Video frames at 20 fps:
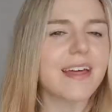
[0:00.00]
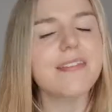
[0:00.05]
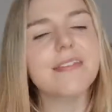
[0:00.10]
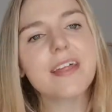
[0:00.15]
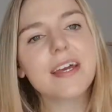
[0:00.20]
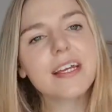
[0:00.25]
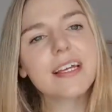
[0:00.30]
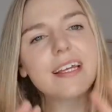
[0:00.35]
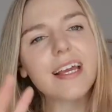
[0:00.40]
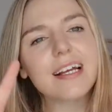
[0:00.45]

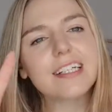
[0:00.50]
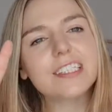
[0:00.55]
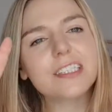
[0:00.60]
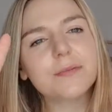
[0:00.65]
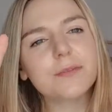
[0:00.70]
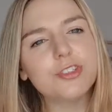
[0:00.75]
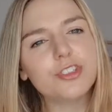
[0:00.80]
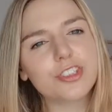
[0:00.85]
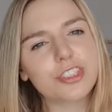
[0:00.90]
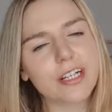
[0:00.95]
Thank you guys so
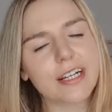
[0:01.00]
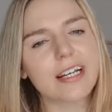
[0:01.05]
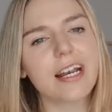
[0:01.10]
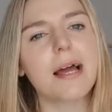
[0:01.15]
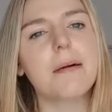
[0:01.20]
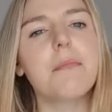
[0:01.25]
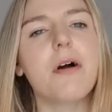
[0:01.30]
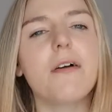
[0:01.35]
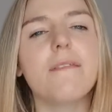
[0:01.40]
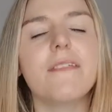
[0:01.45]
much for checking
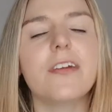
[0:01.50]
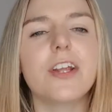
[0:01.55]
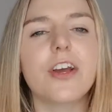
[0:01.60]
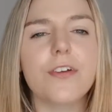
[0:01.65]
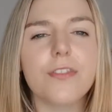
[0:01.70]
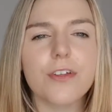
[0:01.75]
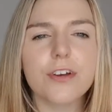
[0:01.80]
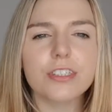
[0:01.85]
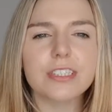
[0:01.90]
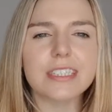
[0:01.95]
out my video.
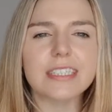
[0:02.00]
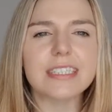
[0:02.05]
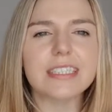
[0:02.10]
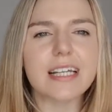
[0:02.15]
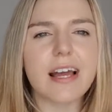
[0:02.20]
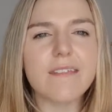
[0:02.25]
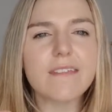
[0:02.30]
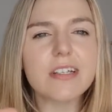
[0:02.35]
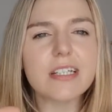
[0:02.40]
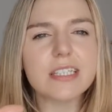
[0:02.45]
Those are
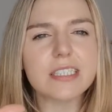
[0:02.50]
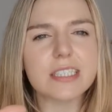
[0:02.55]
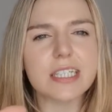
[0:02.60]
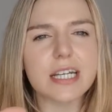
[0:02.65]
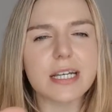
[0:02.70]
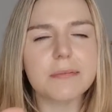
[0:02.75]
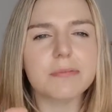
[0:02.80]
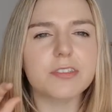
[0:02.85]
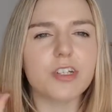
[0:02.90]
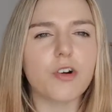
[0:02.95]
seven
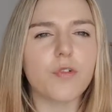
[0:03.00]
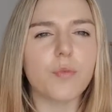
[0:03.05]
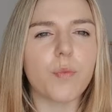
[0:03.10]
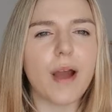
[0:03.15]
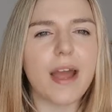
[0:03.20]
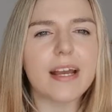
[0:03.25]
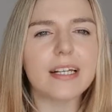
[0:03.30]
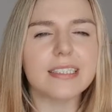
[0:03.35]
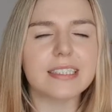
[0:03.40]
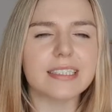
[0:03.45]
tips of
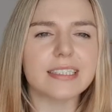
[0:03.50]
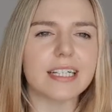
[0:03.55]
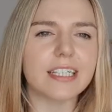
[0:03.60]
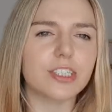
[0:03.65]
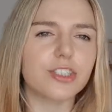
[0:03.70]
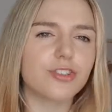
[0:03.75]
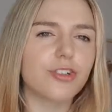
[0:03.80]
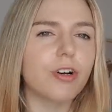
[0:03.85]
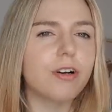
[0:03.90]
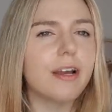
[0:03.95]
ways to stay
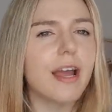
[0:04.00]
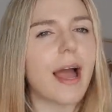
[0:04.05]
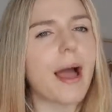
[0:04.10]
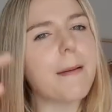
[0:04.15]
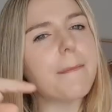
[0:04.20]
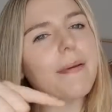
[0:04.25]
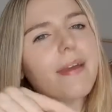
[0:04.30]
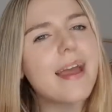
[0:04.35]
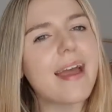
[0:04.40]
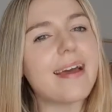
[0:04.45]
strong,
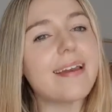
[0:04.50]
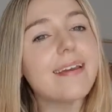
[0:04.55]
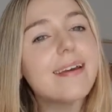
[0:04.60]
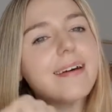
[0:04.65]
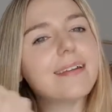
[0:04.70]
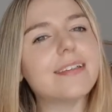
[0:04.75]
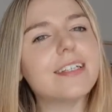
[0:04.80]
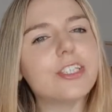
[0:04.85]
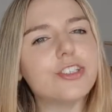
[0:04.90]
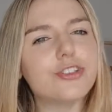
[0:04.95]
happy, and
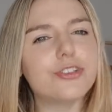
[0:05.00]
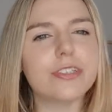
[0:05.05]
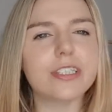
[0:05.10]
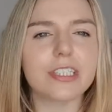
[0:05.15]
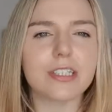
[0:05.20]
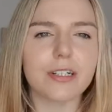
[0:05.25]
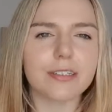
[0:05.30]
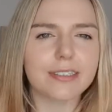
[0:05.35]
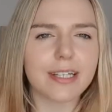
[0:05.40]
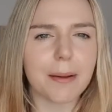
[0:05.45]
healthy during this
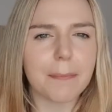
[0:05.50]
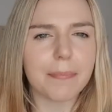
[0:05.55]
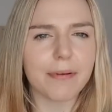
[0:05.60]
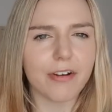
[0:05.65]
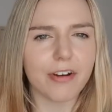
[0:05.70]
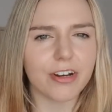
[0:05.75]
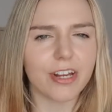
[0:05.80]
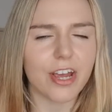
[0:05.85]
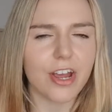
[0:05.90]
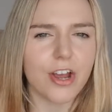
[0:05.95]
lockdown
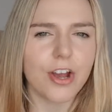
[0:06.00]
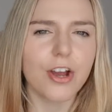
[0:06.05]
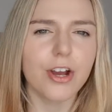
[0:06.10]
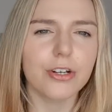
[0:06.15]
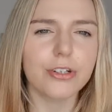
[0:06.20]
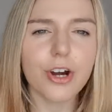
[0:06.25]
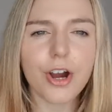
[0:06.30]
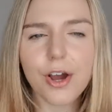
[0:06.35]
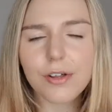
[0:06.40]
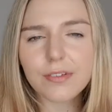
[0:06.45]
period.
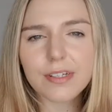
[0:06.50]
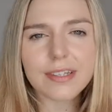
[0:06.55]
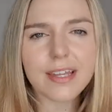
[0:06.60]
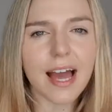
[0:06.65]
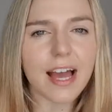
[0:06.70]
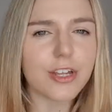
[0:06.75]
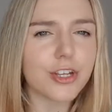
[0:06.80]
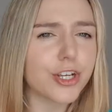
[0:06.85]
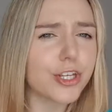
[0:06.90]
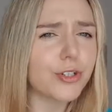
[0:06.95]
Not only
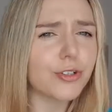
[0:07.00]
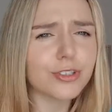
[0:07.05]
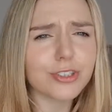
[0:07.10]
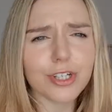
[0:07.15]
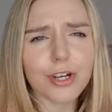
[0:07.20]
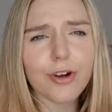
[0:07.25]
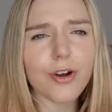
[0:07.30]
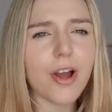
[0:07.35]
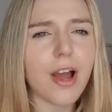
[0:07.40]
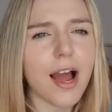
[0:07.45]
that, you can
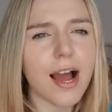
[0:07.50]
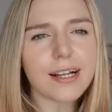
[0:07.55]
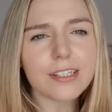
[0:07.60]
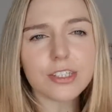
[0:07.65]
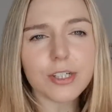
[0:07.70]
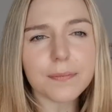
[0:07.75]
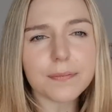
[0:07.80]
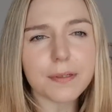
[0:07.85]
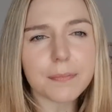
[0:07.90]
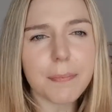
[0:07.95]
also
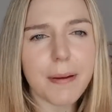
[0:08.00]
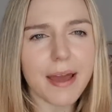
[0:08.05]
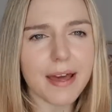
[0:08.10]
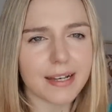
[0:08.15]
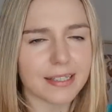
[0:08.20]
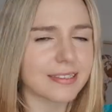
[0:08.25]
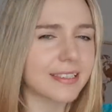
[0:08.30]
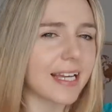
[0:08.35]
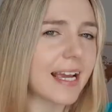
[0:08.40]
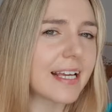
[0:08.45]
adopt a
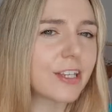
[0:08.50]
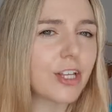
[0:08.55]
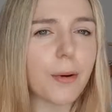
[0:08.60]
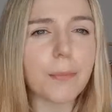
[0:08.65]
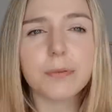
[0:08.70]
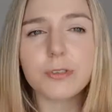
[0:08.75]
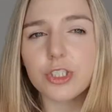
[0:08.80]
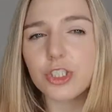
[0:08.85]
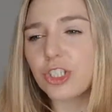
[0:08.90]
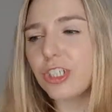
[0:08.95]
pet. Take the
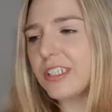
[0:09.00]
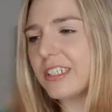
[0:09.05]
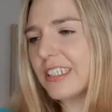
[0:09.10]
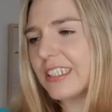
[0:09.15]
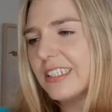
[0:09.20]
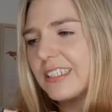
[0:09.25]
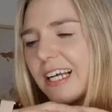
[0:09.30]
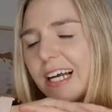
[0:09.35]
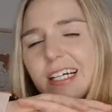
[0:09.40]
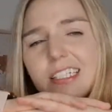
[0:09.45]
opportunity to
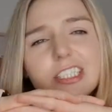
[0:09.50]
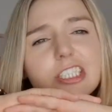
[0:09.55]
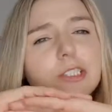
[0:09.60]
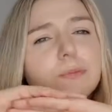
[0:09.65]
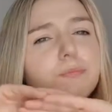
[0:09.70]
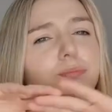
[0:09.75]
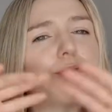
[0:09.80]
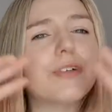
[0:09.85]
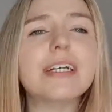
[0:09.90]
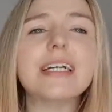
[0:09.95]
start
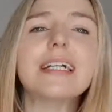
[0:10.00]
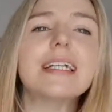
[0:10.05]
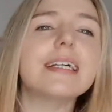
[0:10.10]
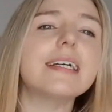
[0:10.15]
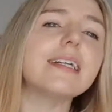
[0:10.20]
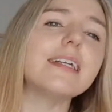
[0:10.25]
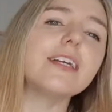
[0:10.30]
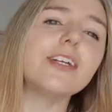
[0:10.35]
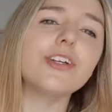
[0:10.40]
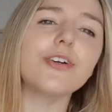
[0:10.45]
spring
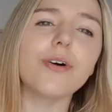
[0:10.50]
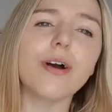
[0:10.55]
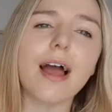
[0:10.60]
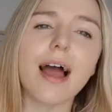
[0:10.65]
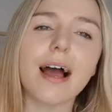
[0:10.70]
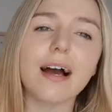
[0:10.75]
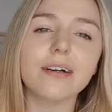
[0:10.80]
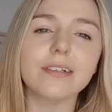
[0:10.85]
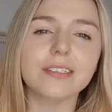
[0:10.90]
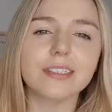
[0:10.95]
cleaning your
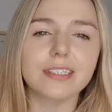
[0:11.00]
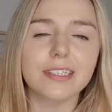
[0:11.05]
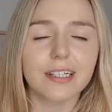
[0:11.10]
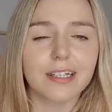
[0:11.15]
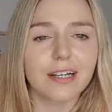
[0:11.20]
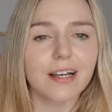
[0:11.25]
house.